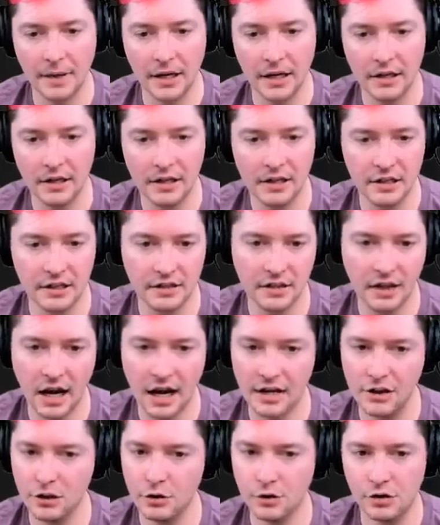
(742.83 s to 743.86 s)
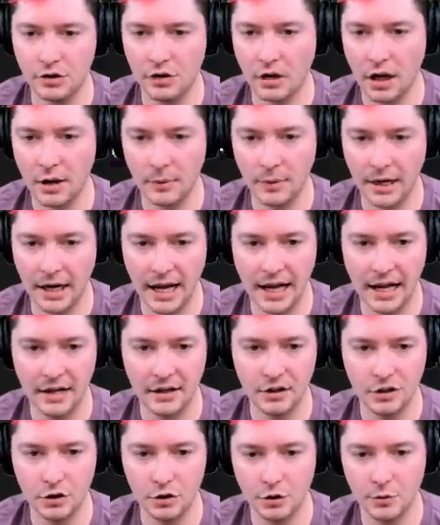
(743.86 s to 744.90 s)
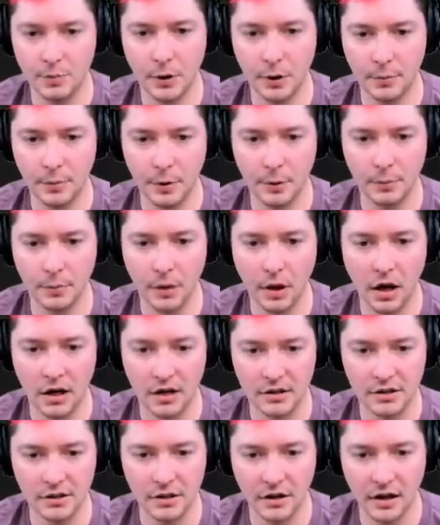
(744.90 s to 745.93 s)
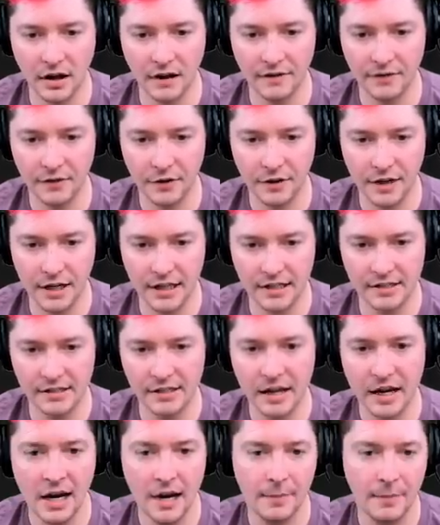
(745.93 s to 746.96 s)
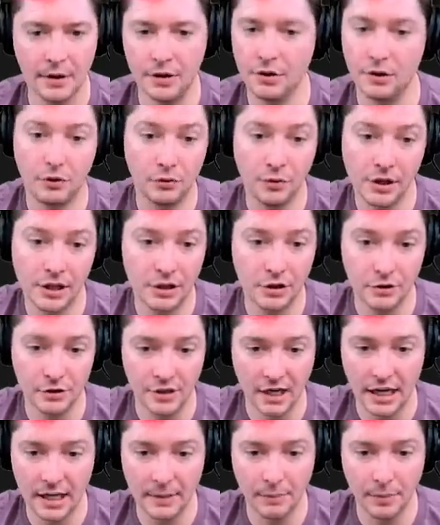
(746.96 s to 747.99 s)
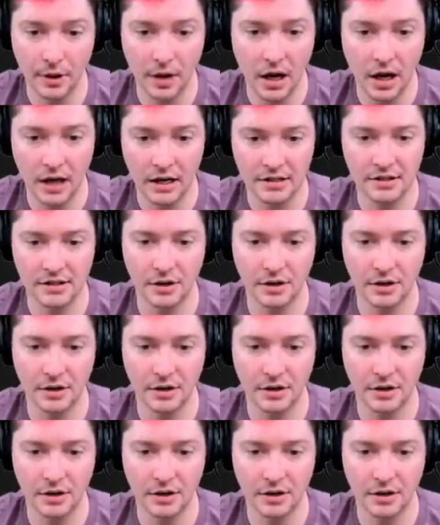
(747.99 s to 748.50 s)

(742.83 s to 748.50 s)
and this I used, I went ahead and used purpur blocks uh, for this, but you could really use any blocks.